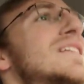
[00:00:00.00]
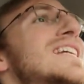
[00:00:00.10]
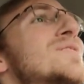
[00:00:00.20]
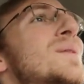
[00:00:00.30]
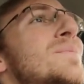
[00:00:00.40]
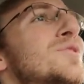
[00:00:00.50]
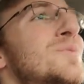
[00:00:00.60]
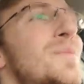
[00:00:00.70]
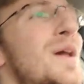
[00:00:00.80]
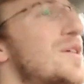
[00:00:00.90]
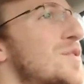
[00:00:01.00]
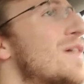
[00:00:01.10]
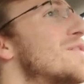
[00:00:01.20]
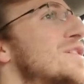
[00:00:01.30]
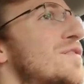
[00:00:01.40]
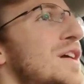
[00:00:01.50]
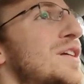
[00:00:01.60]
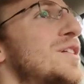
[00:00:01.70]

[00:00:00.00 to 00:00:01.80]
teach people to be better drivers if I